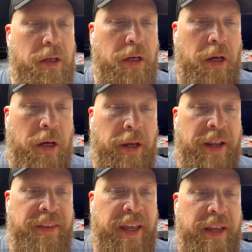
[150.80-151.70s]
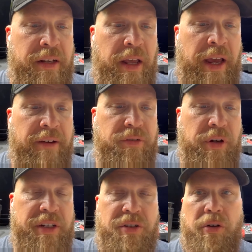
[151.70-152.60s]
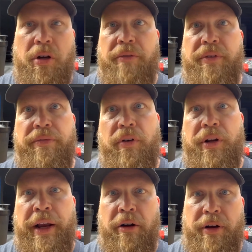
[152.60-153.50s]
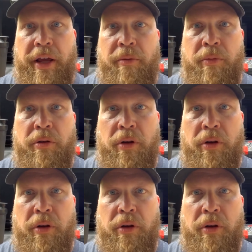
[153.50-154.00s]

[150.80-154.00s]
And then after I took off the front air dam,